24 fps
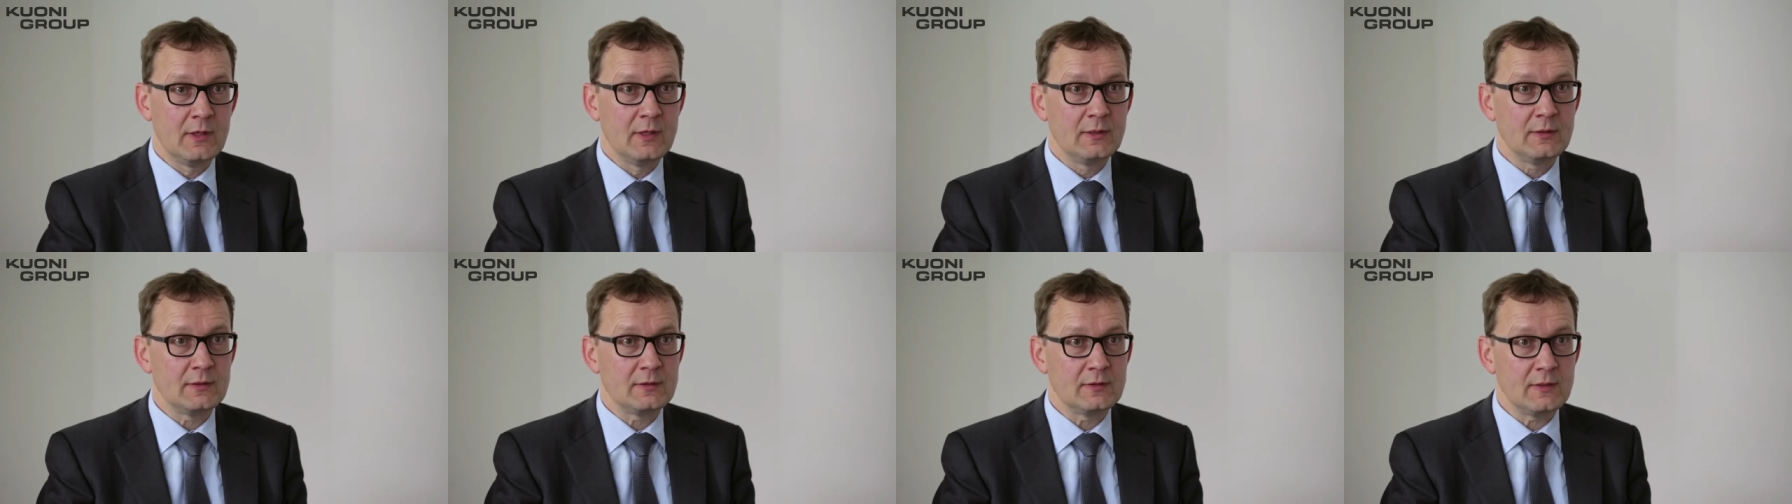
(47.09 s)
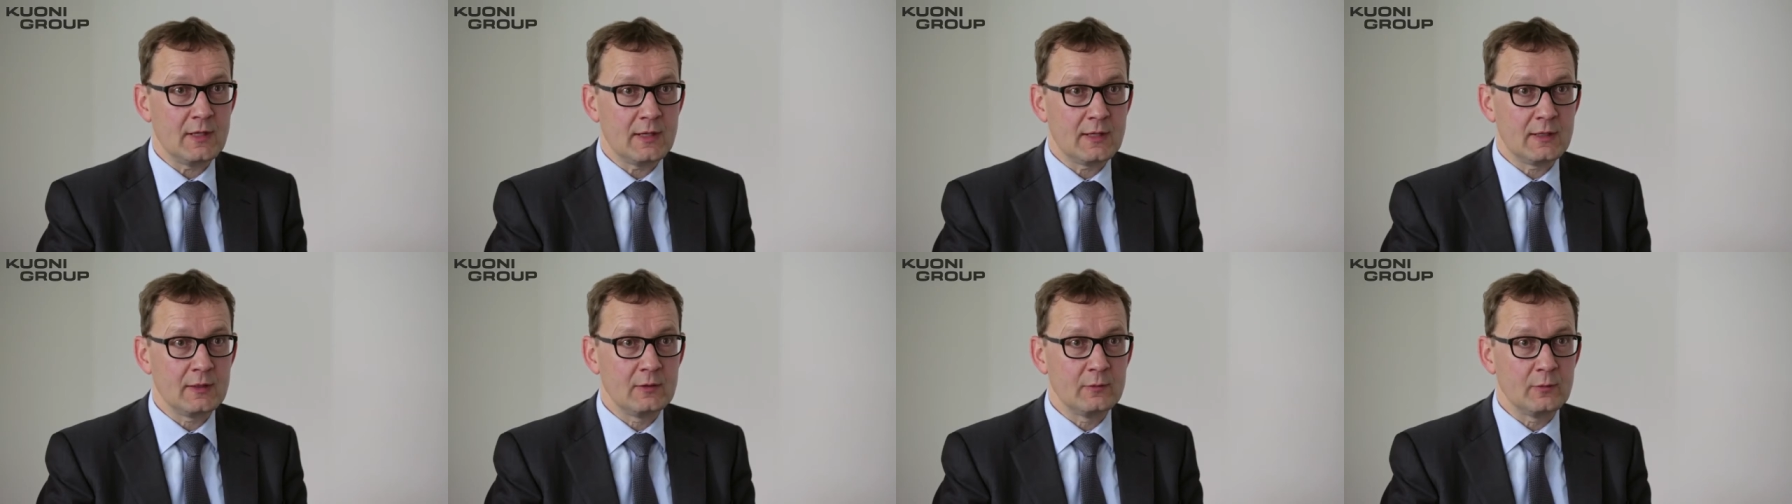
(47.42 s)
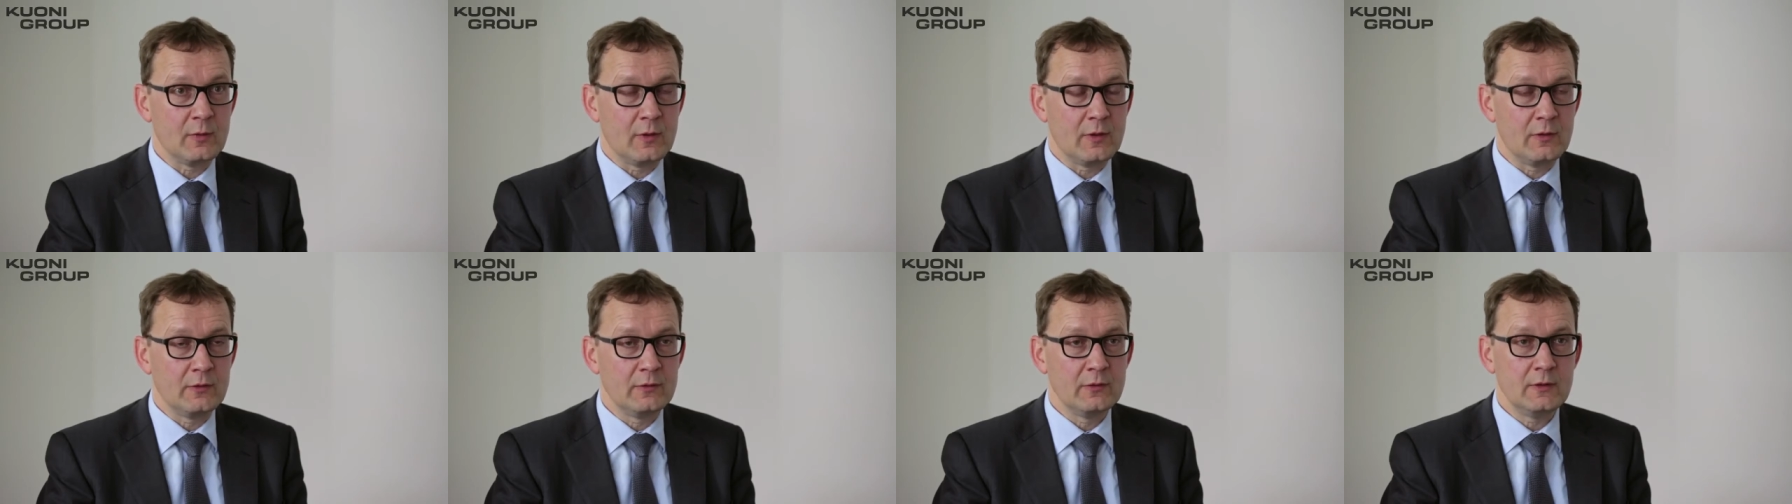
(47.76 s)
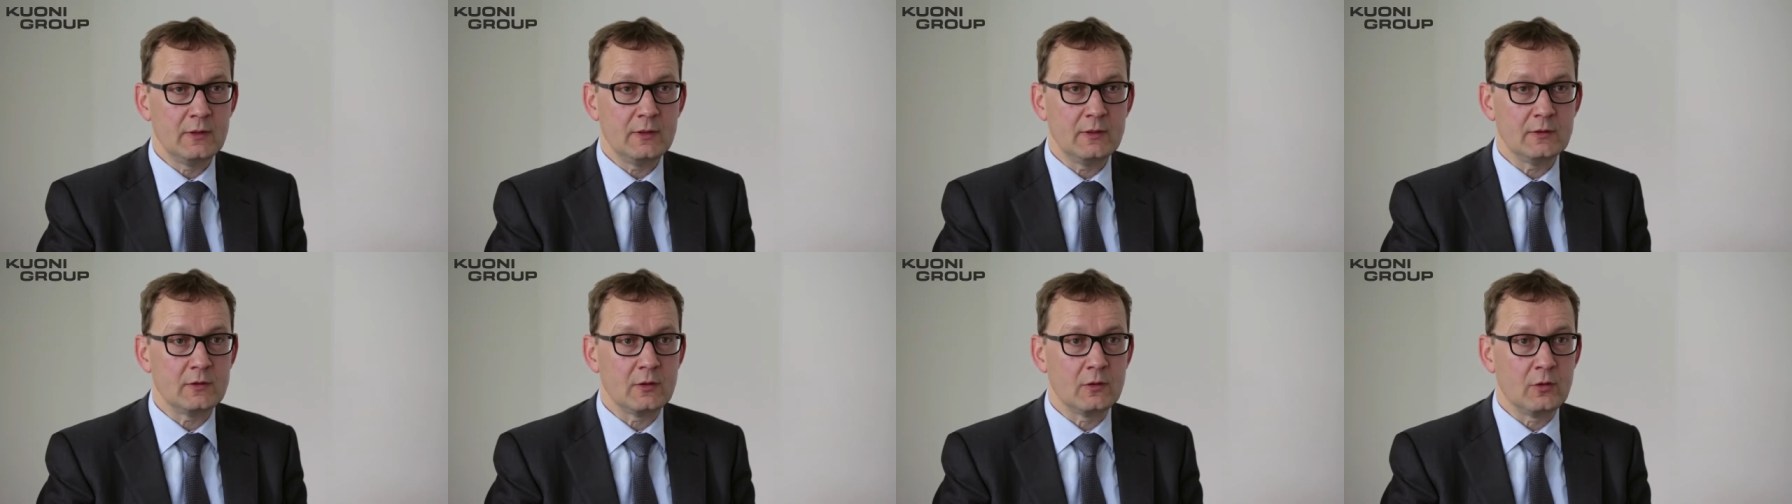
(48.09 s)
The second one
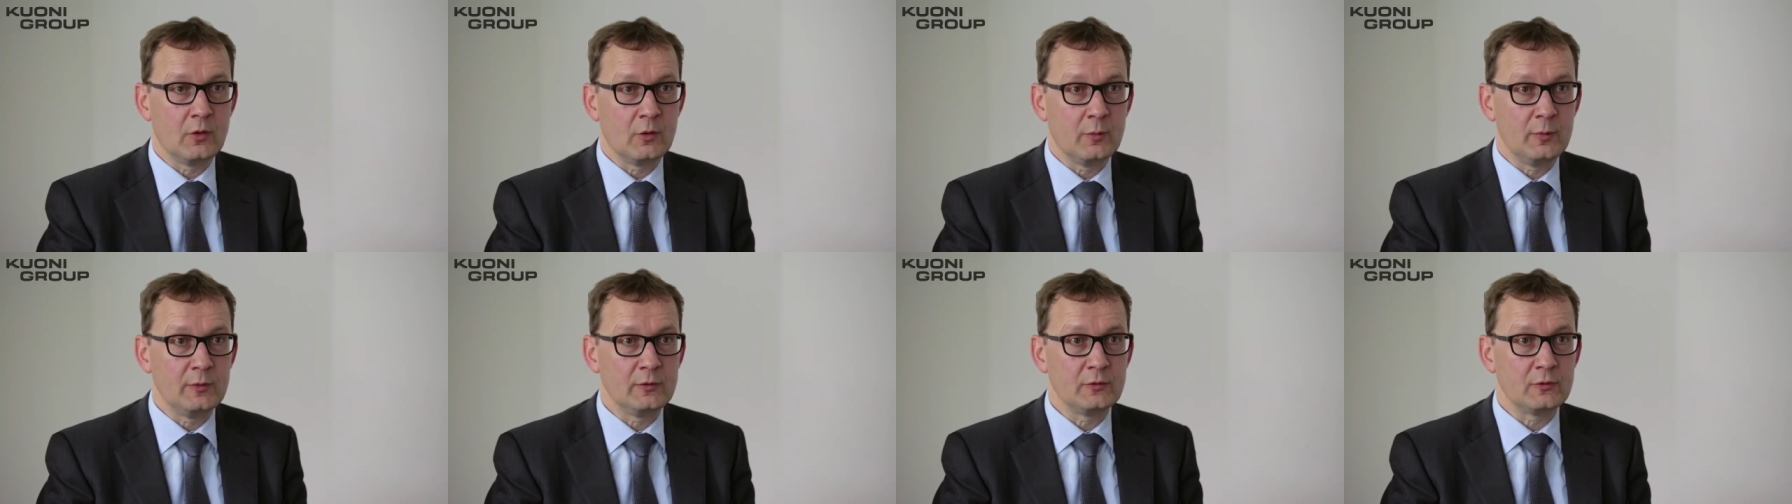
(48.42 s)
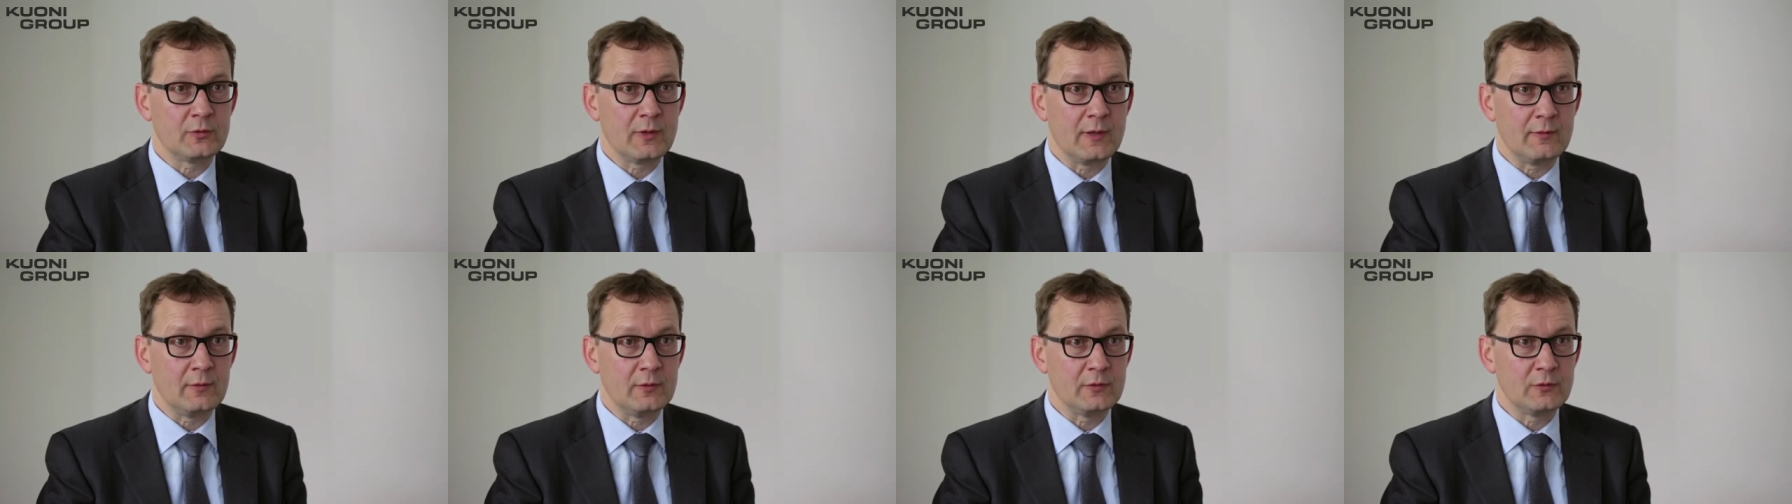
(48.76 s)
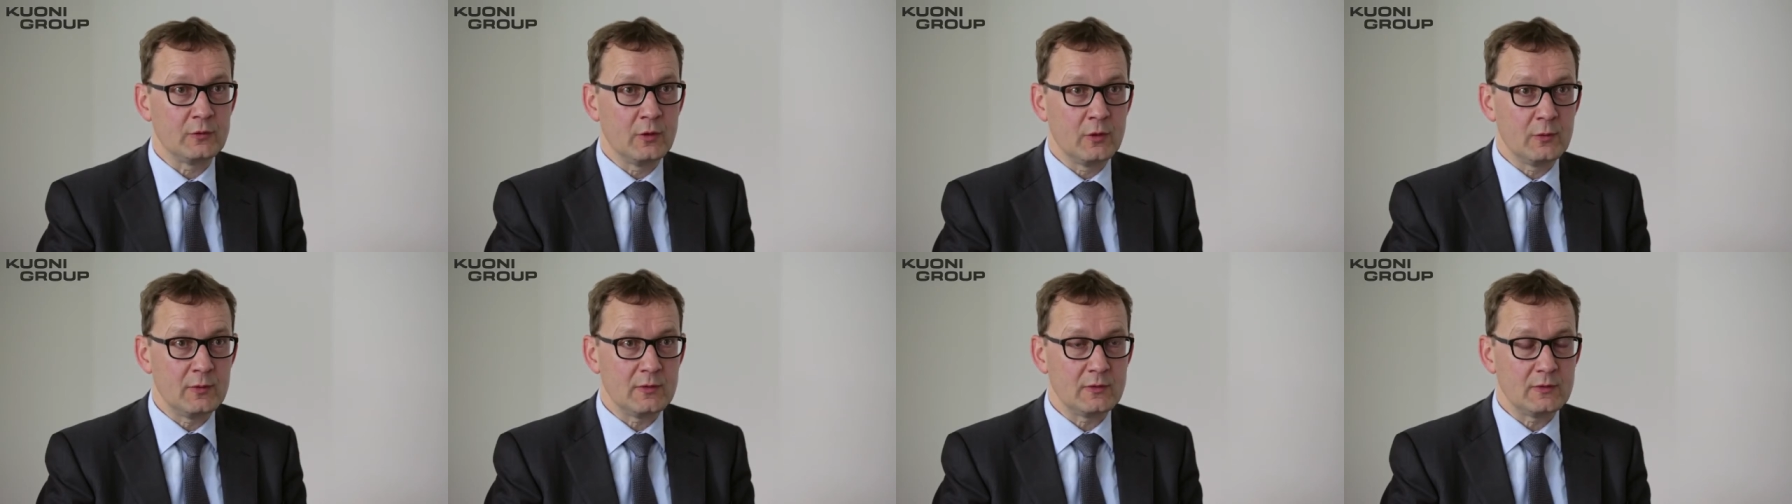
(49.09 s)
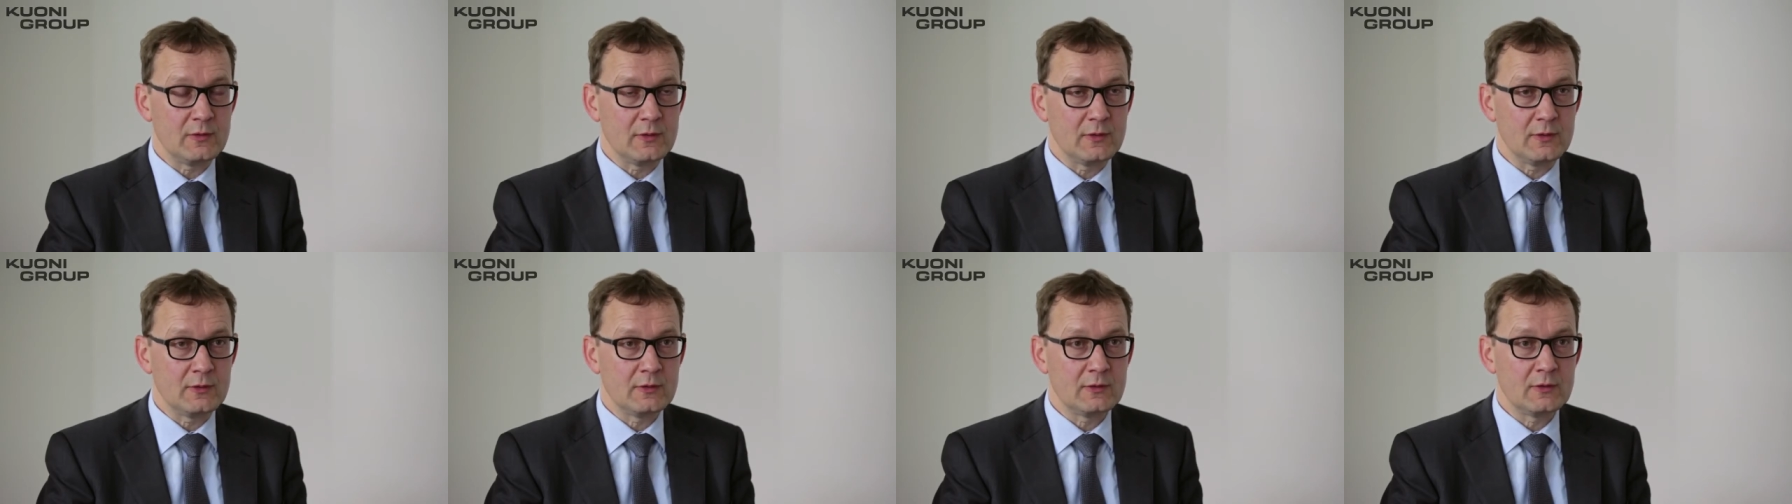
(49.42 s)
is the Global Travel
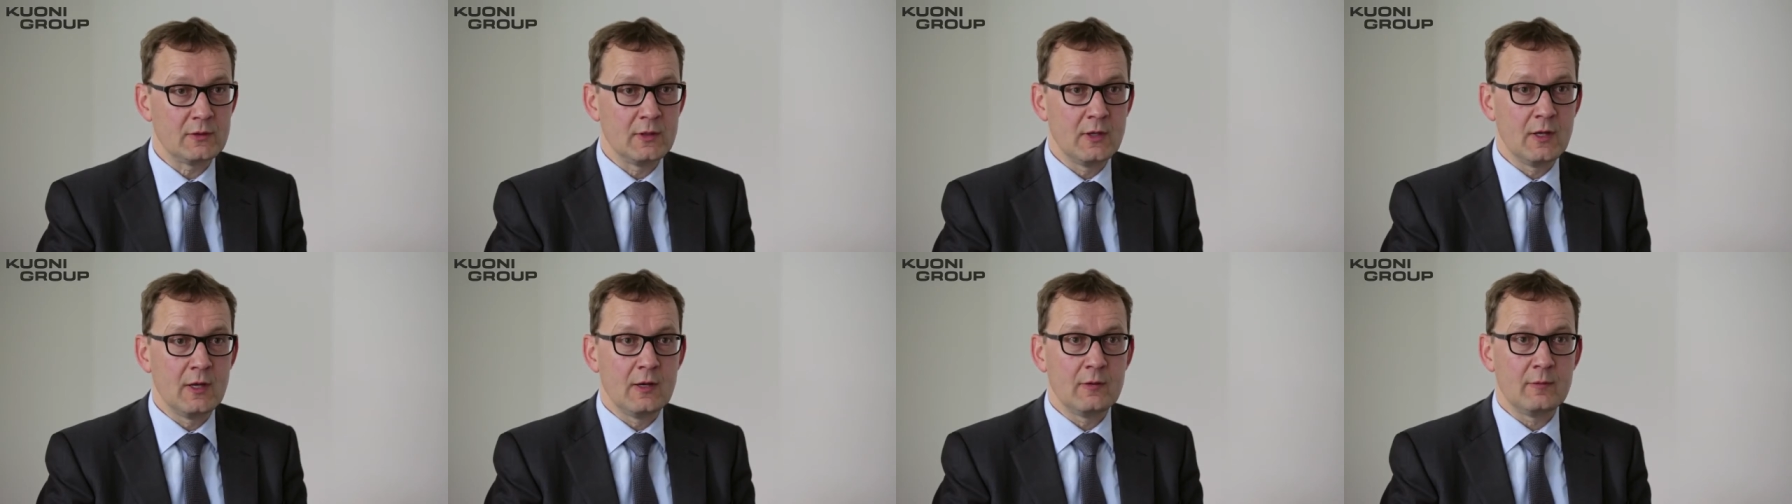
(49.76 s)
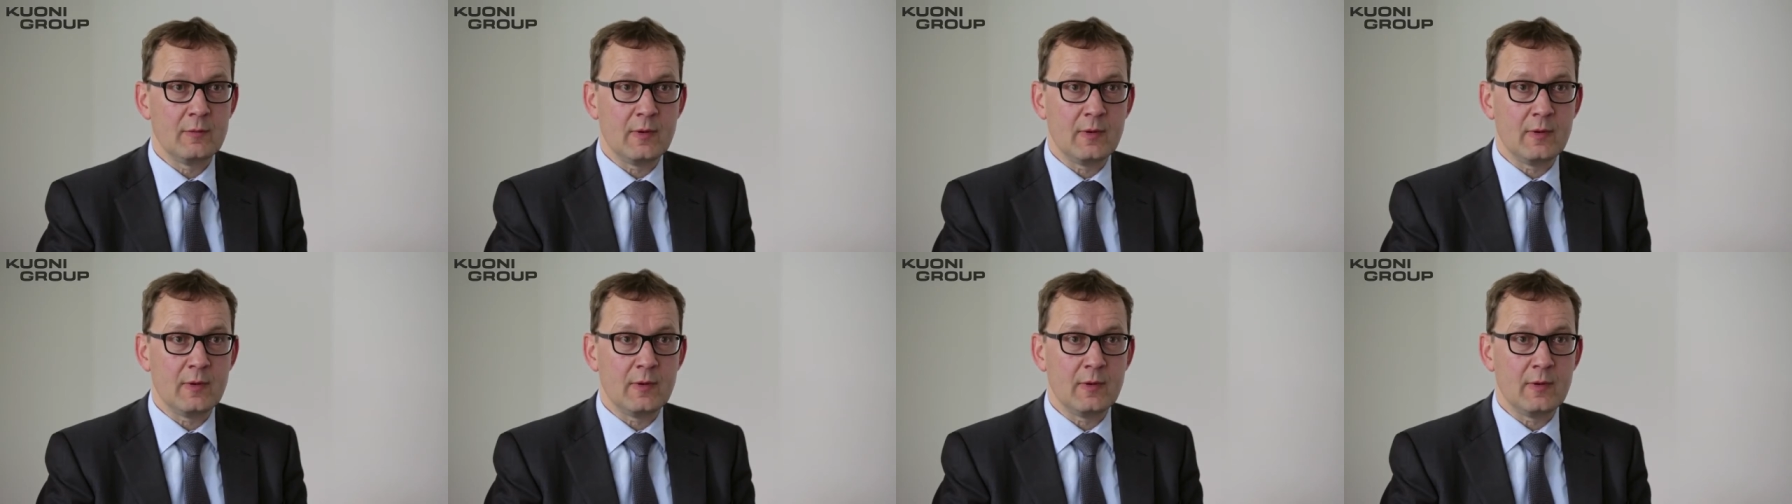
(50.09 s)
Services,